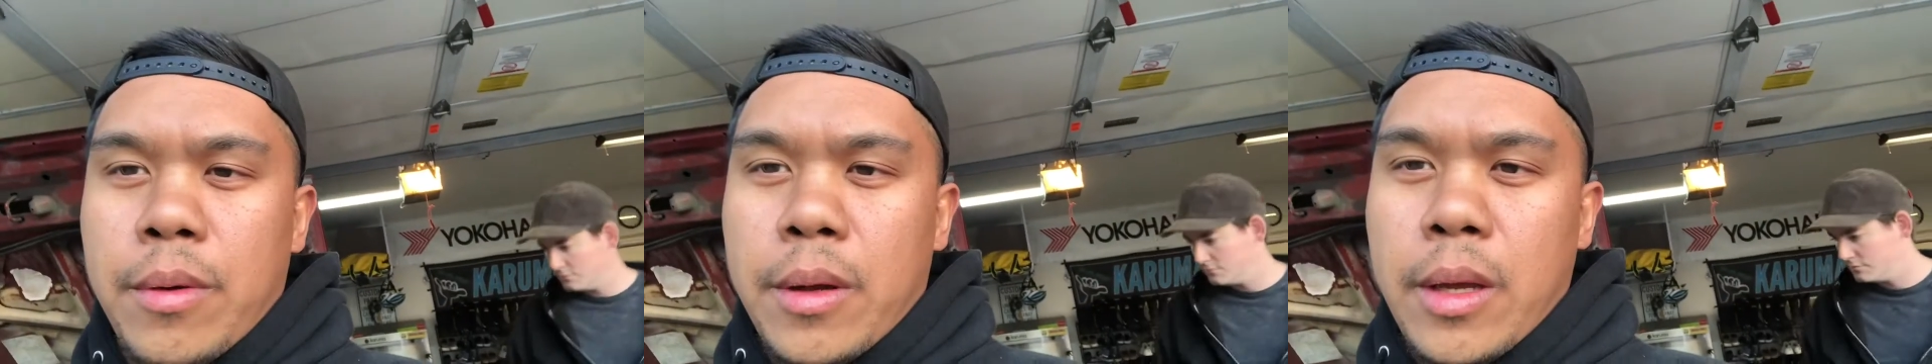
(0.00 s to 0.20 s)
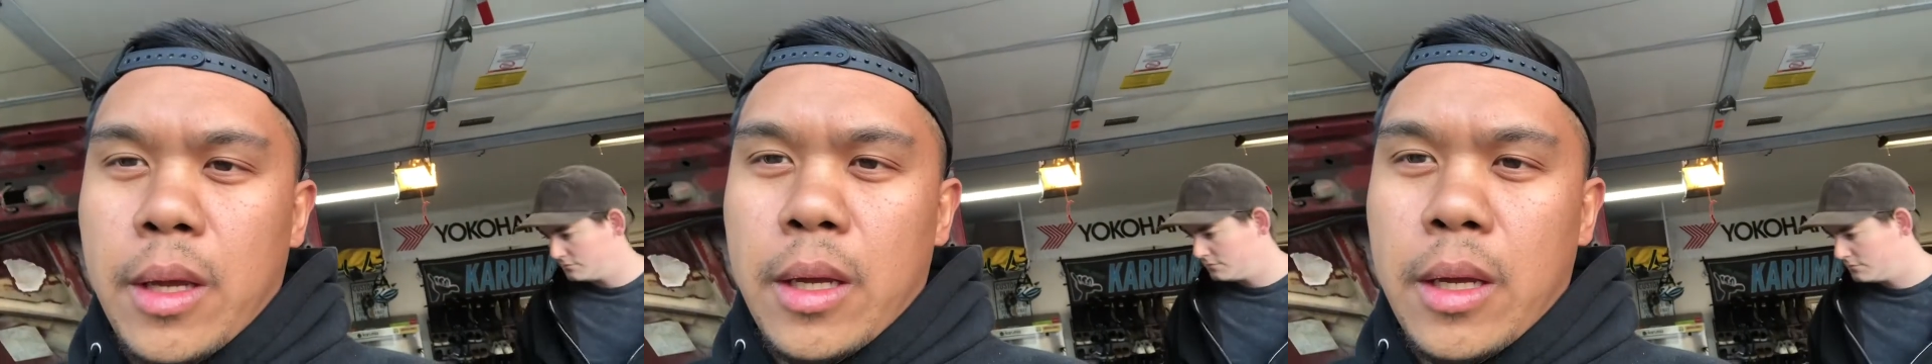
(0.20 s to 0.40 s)

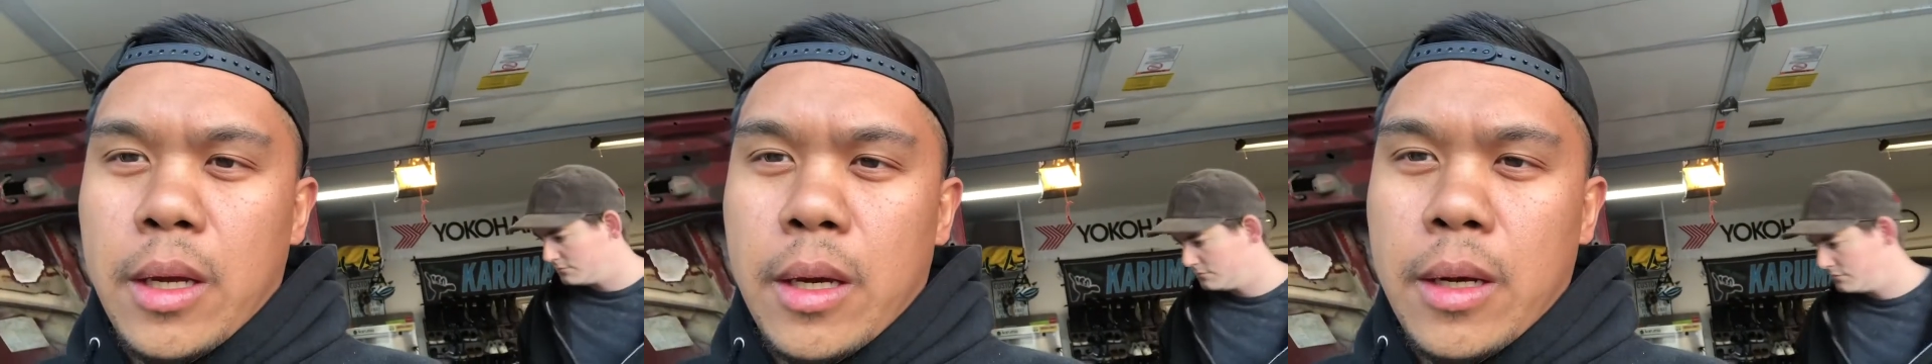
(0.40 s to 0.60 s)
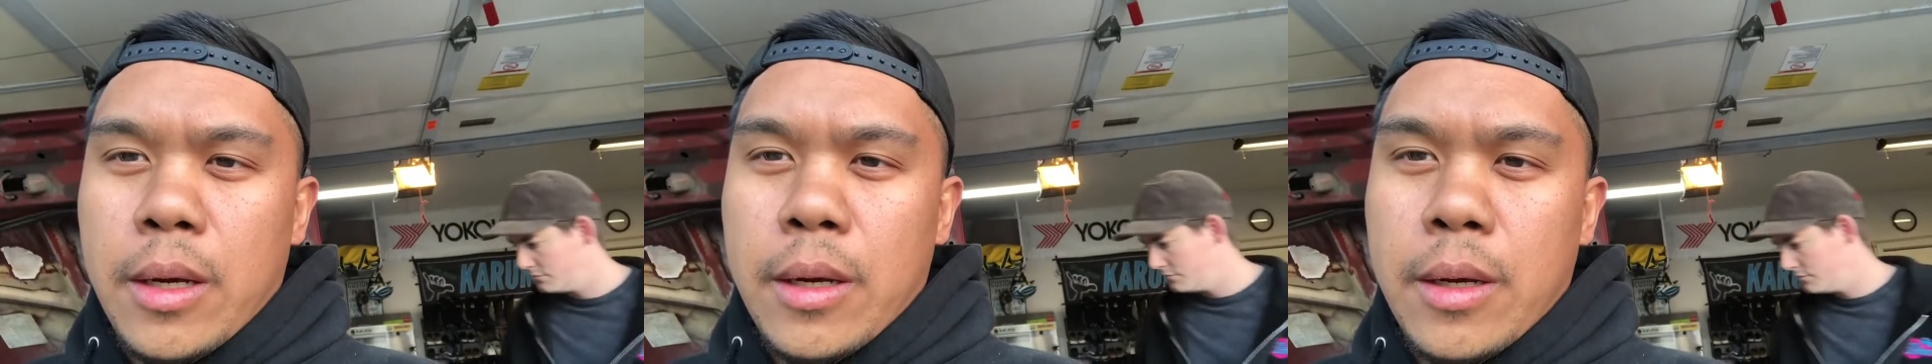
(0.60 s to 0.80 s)
a
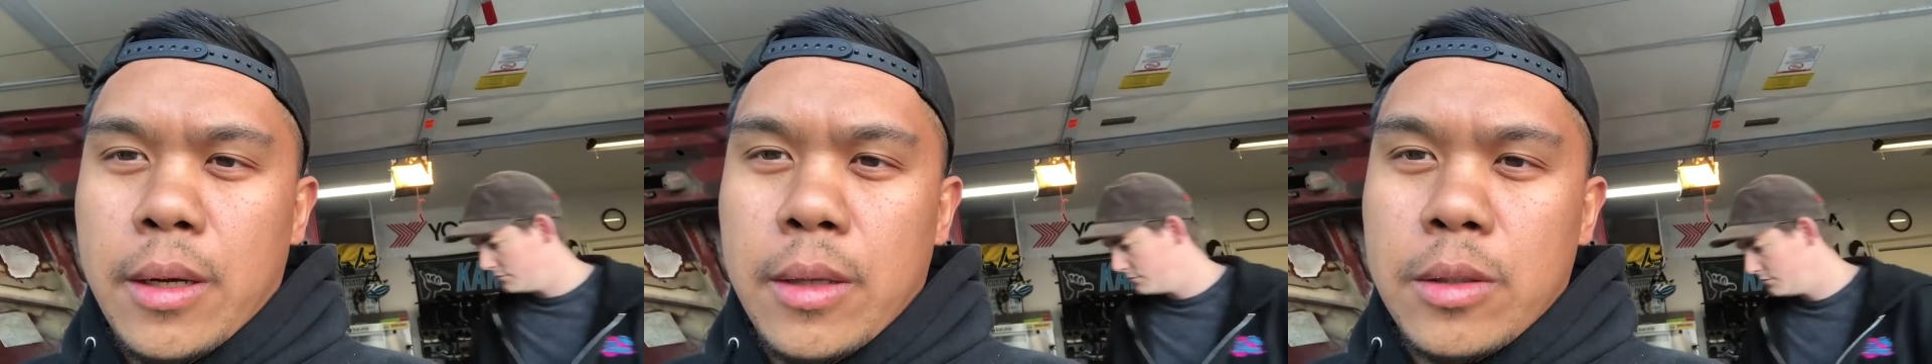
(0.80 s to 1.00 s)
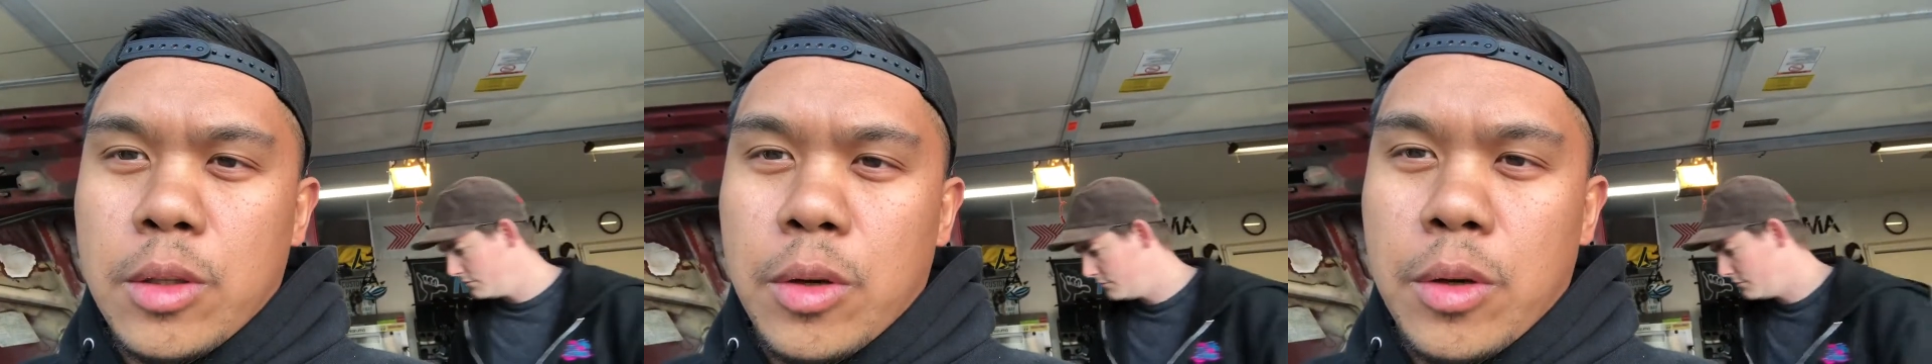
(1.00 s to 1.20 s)
uh,
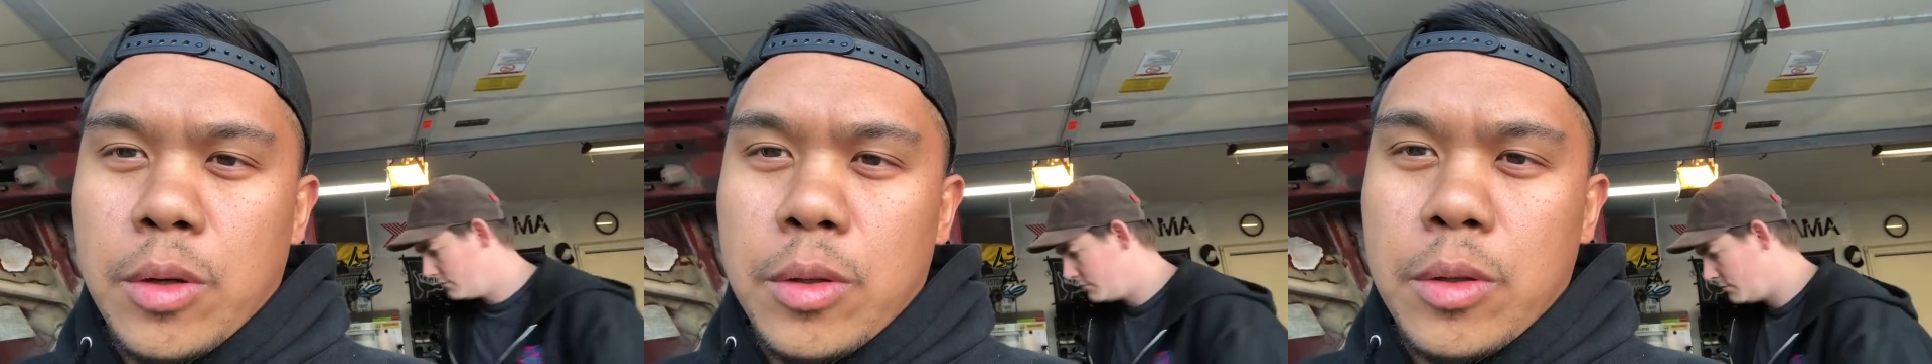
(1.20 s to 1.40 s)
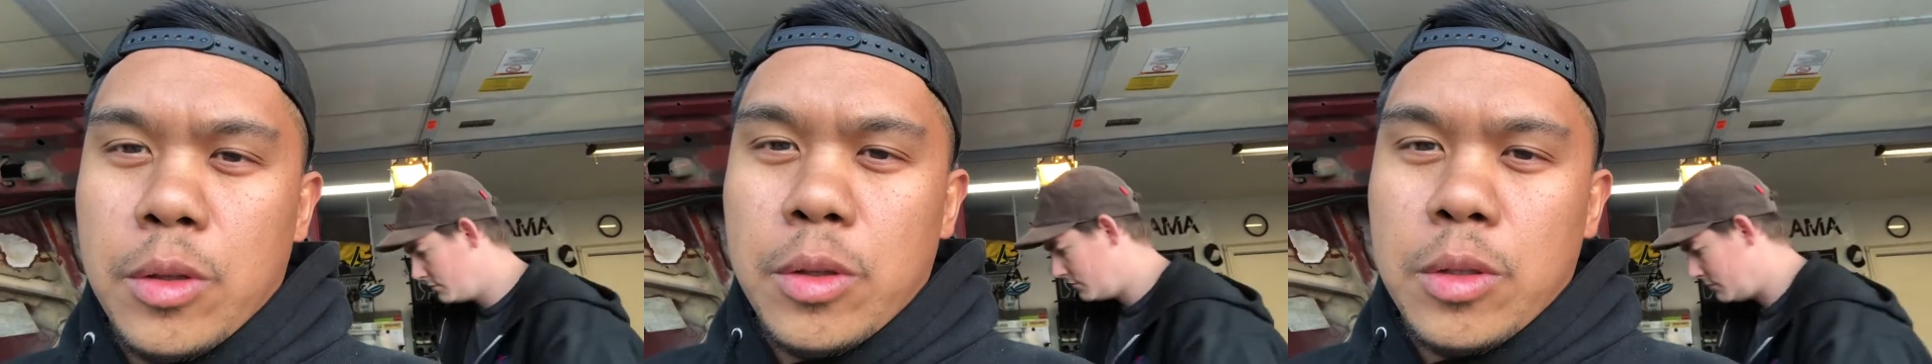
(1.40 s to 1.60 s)
tow,
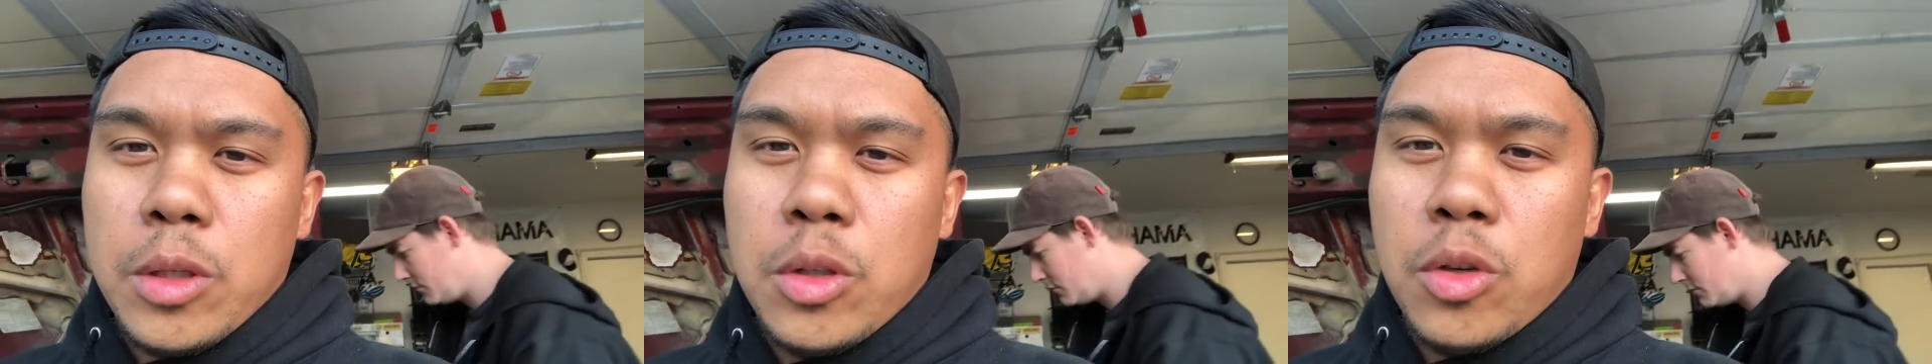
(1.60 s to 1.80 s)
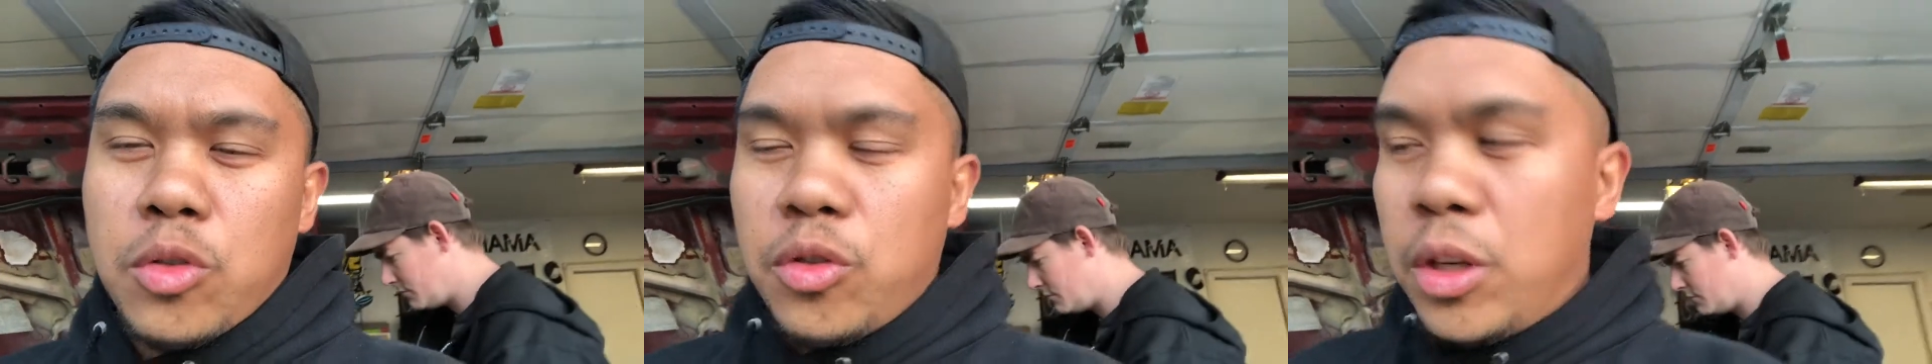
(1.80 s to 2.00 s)
use a
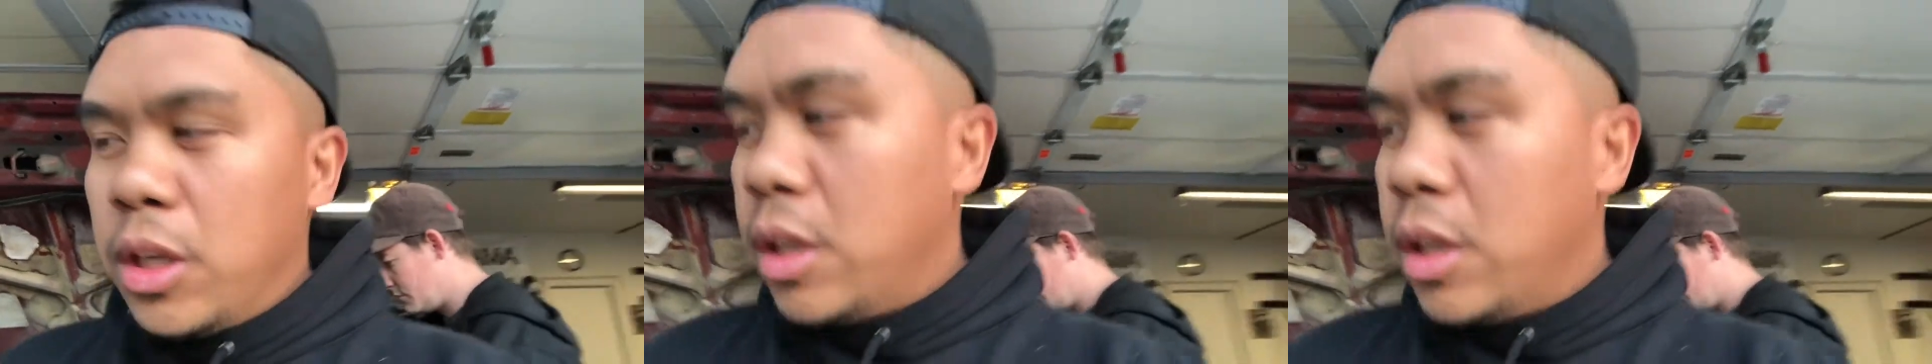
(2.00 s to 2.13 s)
tow truck.